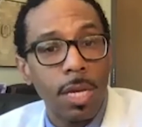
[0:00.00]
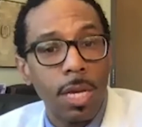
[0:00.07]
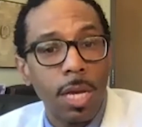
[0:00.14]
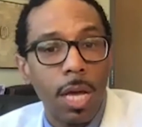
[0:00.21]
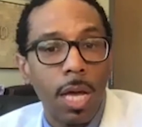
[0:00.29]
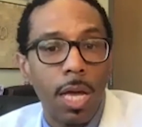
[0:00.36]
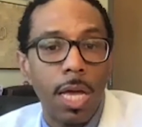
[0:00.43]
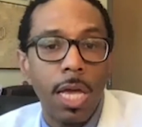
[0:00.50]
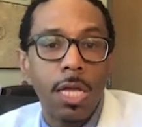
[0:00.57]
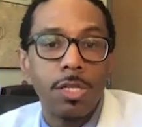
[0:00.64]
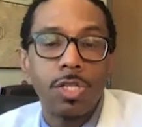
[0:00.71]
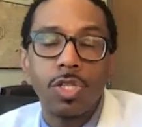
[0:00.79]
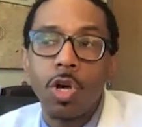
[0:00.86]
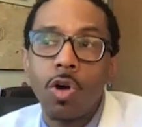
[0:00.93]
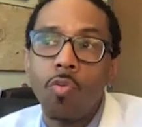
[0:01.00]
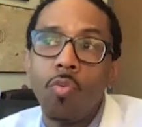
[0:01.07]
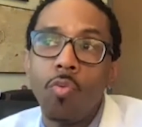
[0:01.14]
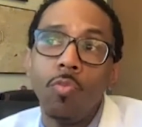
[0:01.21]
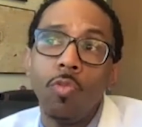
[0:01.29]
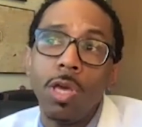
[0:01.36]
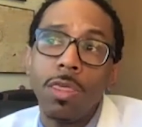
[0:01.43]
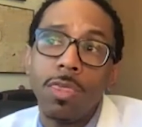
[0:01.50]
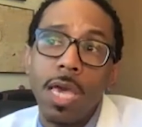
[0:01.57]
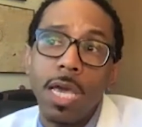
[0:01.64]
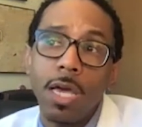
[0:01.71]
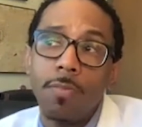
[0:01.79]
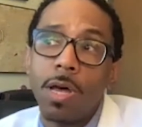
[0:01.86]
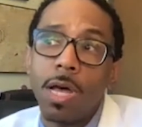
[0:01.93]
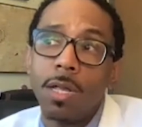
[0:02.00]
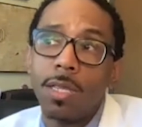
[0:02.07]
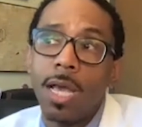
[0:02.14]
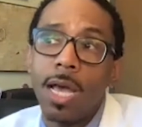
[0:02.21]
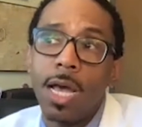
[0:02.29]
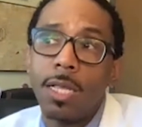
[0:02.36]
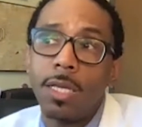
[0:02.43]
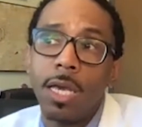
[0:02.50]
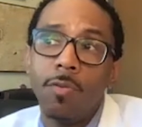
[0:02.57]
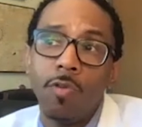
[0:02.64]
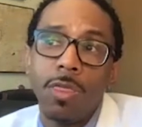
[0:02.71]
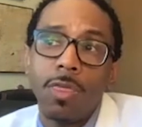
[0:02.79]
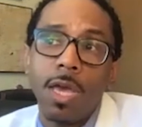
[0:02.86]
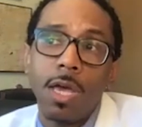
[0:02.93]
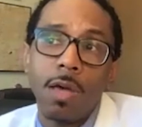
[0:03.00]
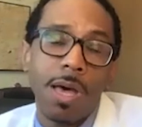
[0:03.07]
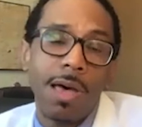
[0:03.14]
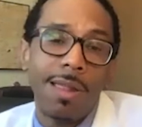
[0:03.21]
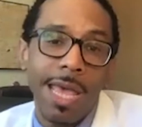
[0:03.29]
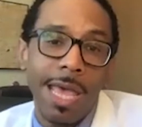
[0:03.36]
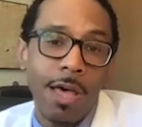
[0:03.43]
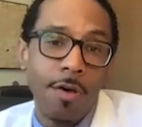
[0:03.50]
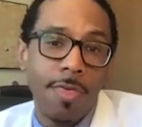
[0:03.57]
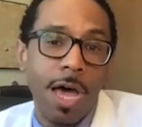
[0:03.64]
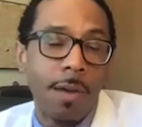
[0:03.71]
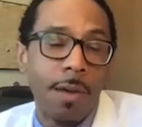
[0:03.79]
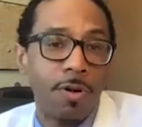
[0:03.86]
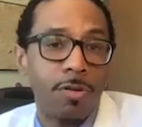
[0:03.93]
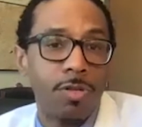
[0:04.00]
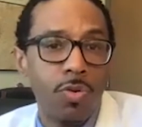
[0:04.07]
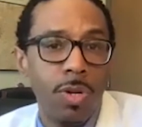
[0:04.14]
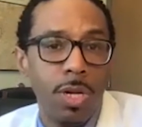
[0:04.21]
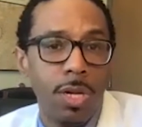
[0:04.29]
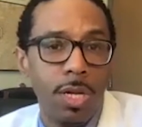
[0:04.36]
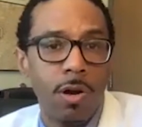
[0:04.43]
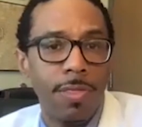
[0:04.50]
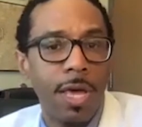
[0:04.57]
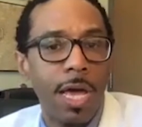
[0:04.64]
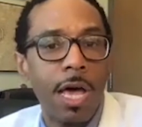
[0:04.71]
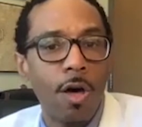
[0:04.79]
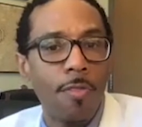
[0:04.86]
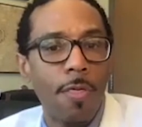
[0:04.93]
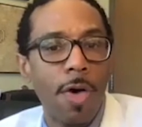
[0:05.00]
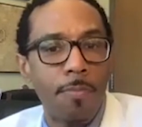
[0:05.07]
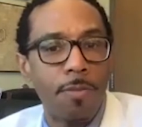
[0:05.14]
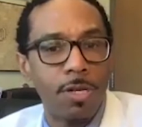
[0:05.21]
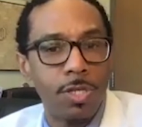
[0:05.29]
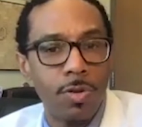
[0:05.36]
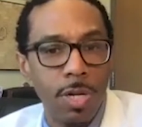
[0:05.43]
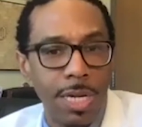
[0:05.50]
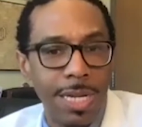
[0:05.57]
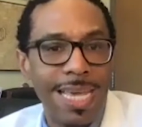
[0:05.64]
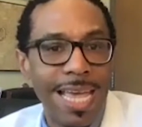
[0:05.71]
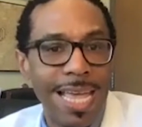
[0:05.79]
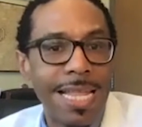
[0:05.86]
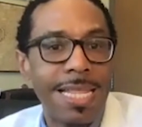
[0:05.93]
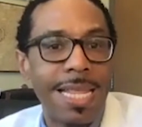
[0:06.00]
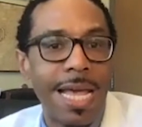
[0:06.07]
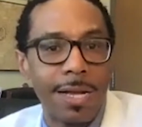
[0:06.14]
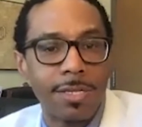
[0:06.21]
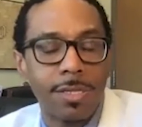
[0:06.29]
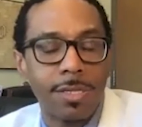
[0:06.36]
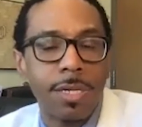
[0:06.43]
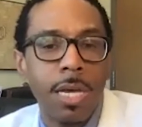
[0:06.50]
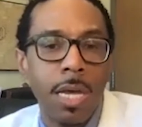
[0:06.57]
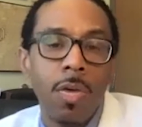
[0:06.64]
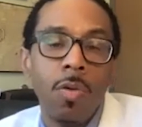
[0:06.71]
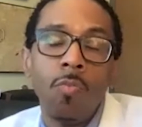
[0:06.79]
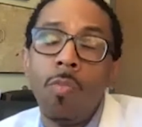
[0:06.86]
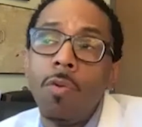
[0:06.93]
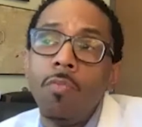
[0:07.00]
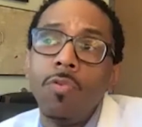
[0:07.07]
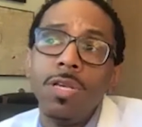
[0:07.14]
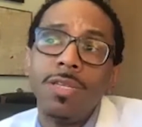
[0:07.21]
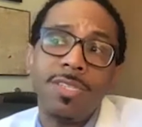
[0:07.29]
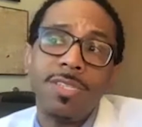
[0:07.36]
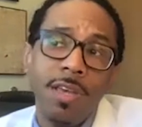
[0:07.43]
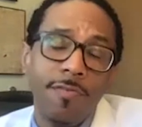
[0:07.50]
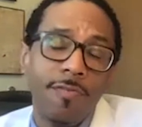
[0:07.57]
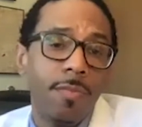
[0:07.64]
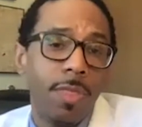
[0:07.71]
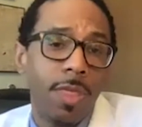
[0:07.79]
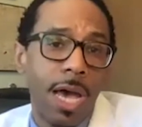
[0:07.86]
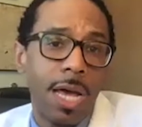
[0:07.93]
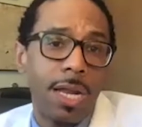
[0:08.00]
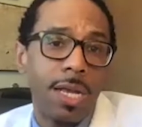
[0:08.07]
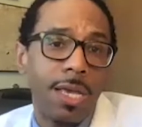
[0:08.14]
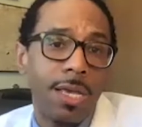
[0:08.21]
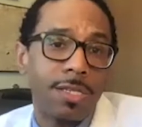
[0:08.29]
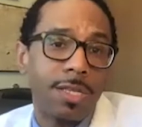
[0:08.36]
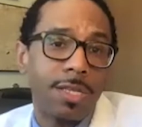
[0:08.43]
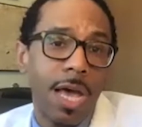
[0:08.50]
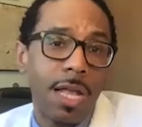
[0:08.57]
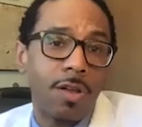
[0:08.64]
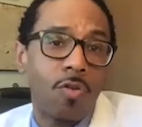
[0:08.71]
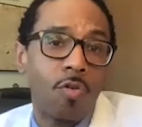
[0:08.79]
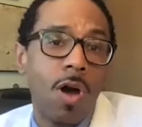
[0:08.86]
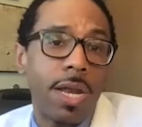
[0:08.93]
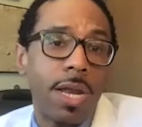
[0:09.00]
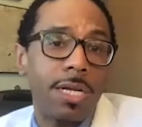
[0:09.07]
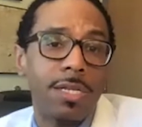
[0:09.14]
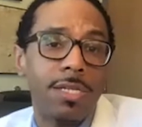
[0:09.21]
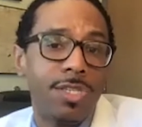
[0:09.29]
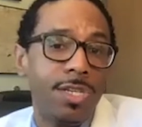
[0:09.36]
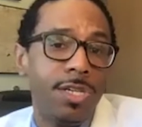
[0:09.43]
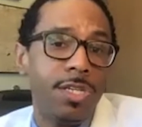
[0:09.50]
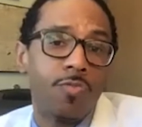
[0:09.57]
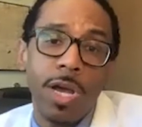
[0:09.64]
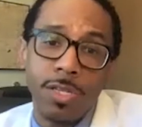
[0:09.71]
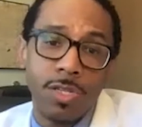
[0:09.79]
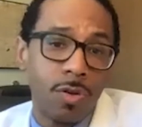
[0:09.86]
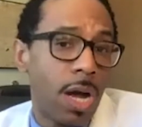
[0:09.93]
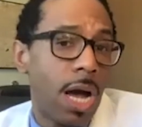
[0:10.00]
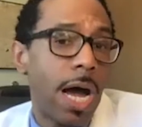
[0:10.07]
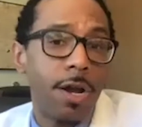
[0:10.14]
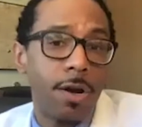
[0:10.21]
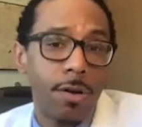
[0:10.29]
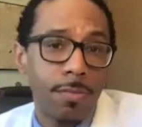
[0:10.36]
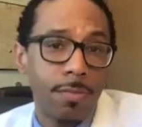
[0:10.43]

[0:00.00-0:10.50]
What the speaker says: And so when we think about that and we think about health opportunity or the health opportunity index, what we see from that is that chronic disease rates are higher.